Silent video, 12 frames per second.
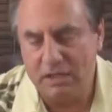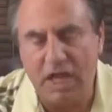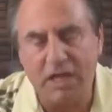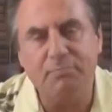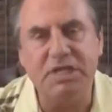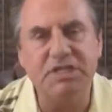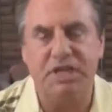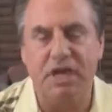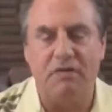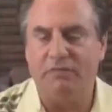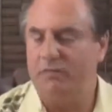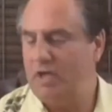like
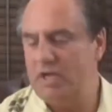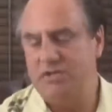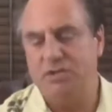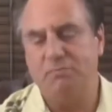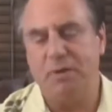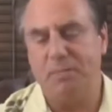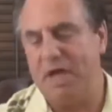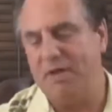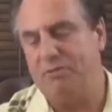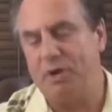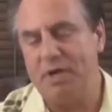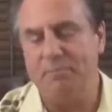myself, it took me
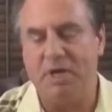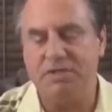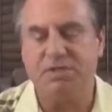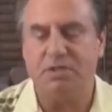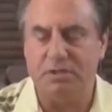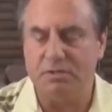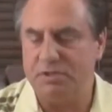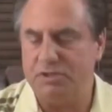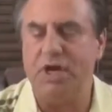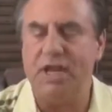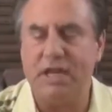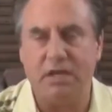about three months to do the
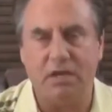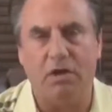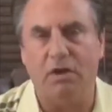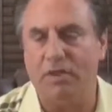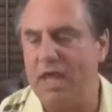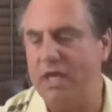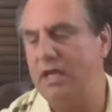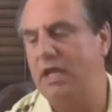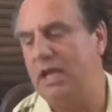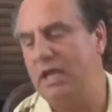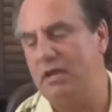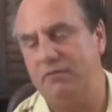training and all that,
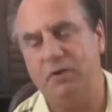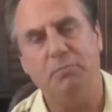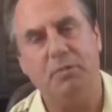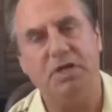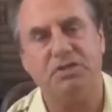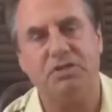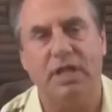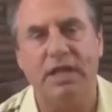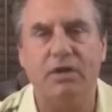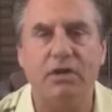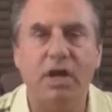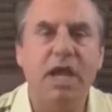and a few months
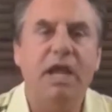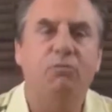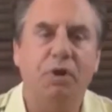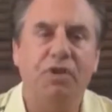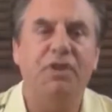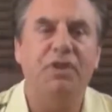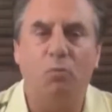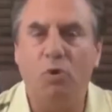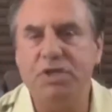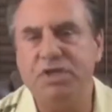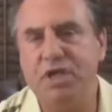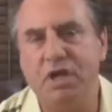later, within
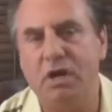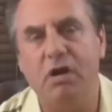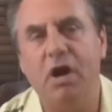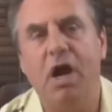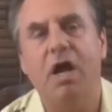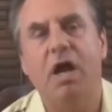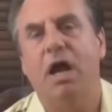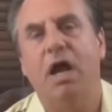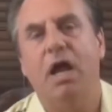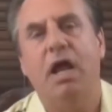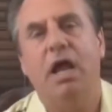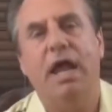one year,
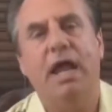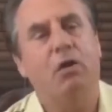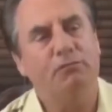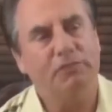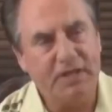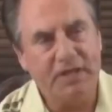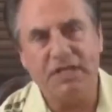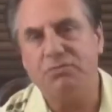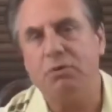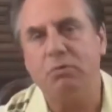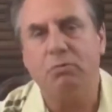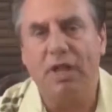and hopefully
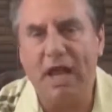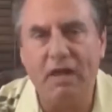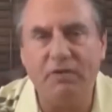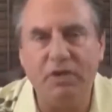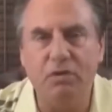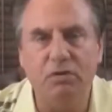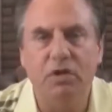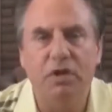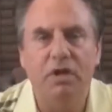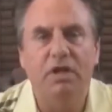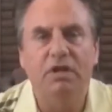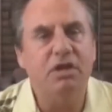that's where we'll have you,
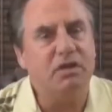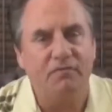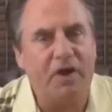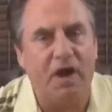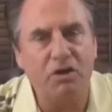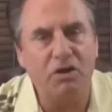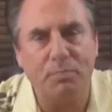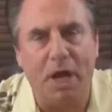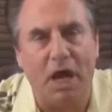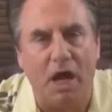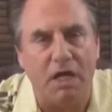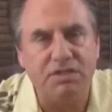you can fire your
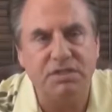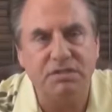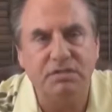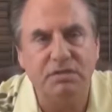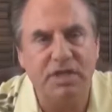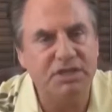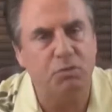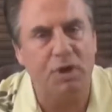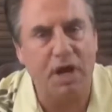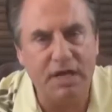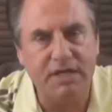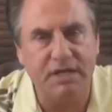boss. That's
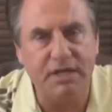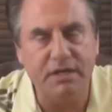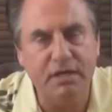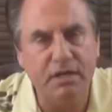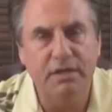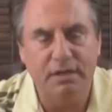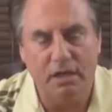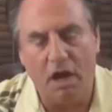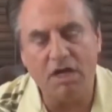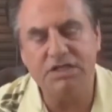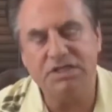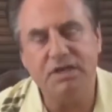what I did.
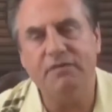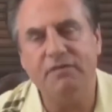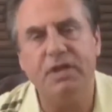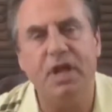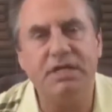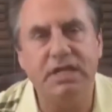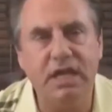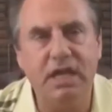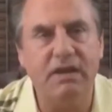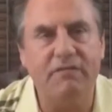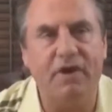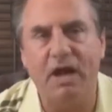August 7th,
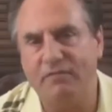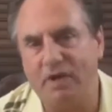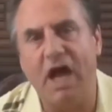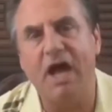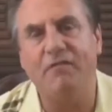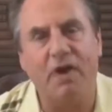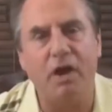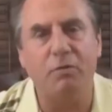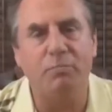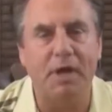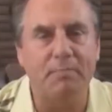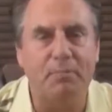1985, I
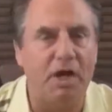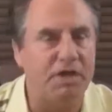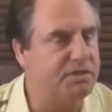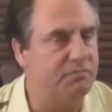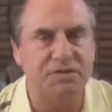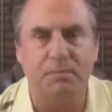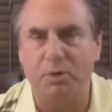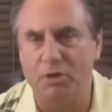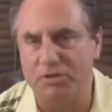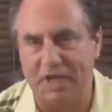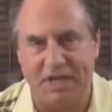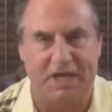fired my boss. It was a
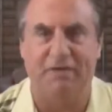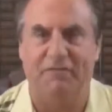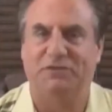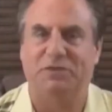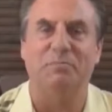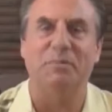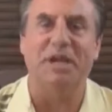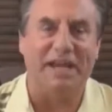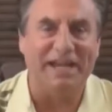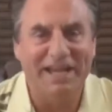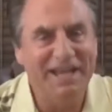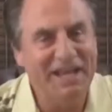birthday gift to
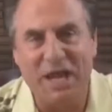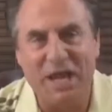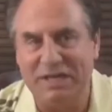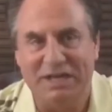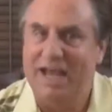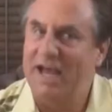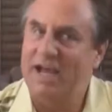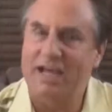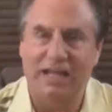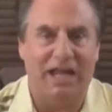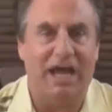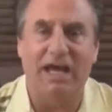me. And
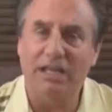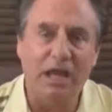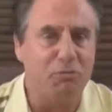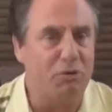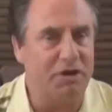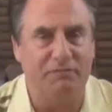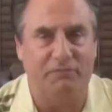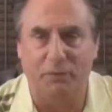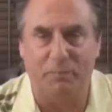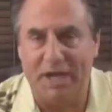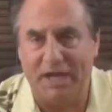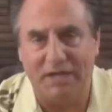I, I like working
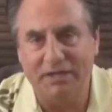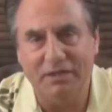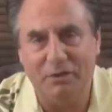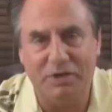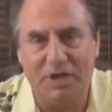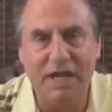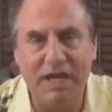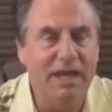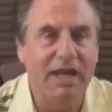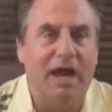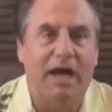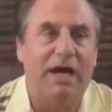for me, okay?
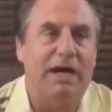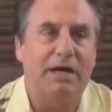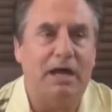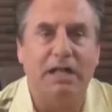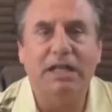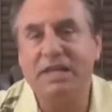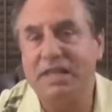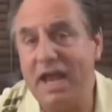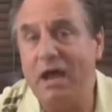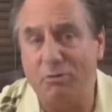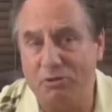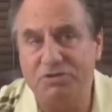Uh, I like the
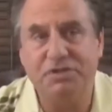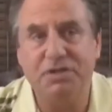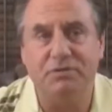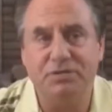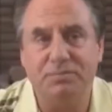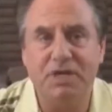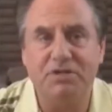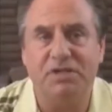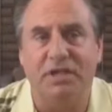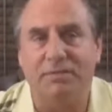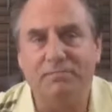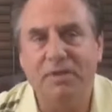hours too,
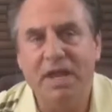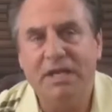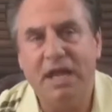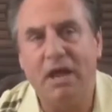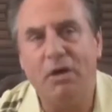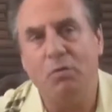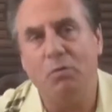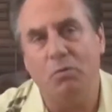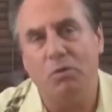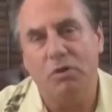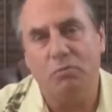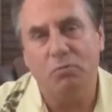especially. Now,
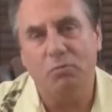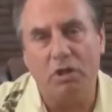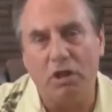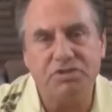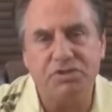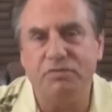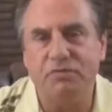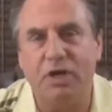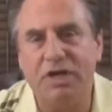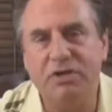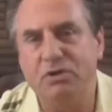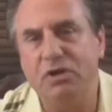we'll also have
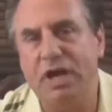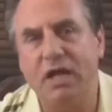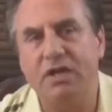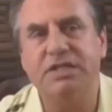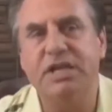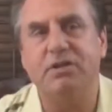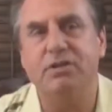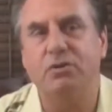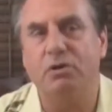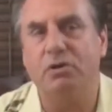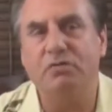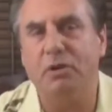trained you on how to take
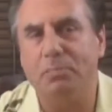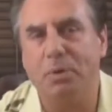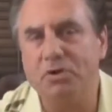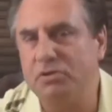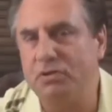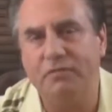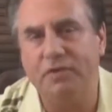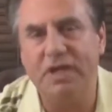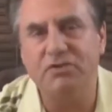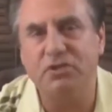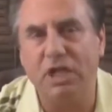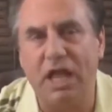control of your personal and
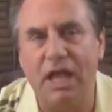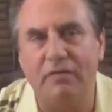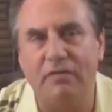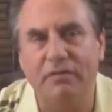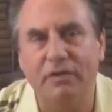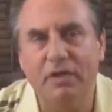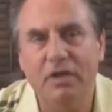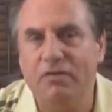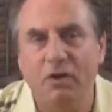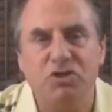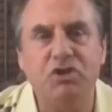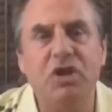financial life.
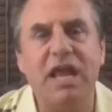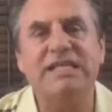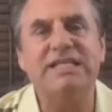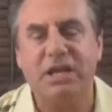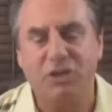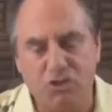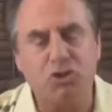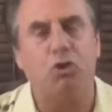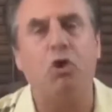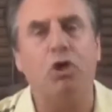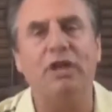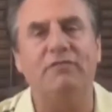Folks, you've got to take
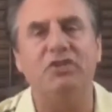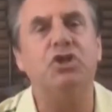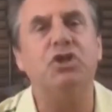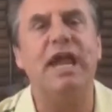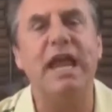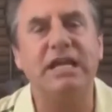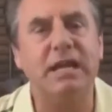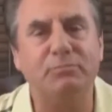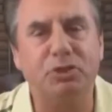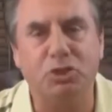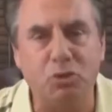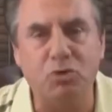control of it. You can't
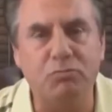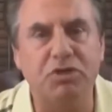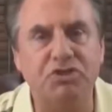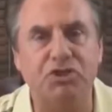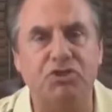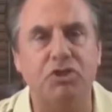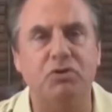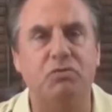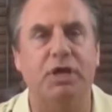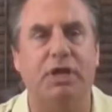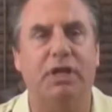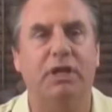keep doing what you're
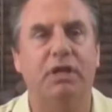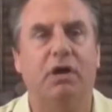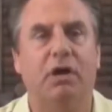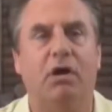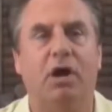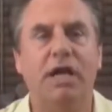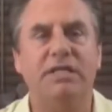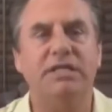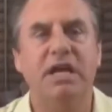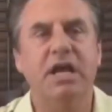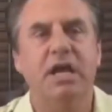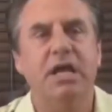doing. All right?